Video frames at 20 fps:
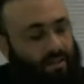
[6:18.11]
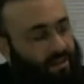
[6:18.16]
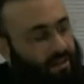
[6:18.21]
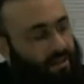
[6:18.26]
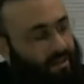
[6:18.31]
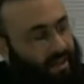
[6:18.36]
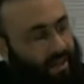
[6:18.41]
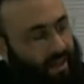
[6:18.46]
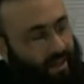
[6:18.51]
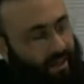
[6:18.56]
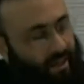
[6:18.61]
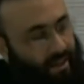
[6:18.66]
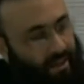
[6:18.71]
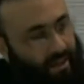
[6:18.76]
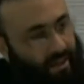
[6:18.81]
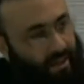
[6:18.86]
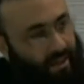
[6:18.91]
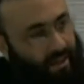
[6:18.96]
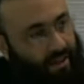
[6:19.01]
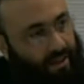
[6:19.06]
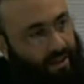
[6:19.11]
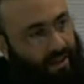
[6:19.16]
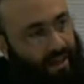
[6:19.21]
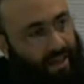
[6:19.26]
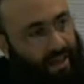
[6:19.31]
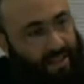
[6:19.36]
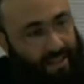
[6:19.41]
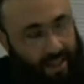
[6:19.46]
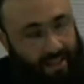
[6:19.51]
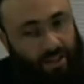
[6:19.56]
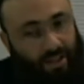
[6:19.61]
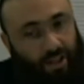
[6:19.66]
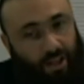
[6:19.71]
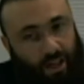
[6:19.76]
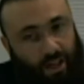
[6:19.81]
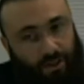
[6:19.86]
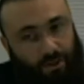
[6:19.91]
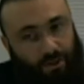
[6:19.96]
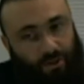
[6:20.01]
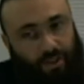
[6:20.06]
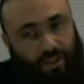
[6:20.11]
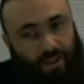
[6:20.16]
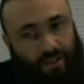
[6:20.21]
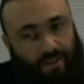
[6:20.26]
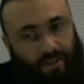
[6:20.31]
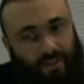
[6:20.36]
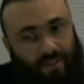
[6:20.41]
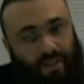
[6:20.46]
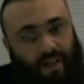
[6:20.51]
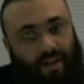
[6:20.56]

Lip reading: they, as ideologies,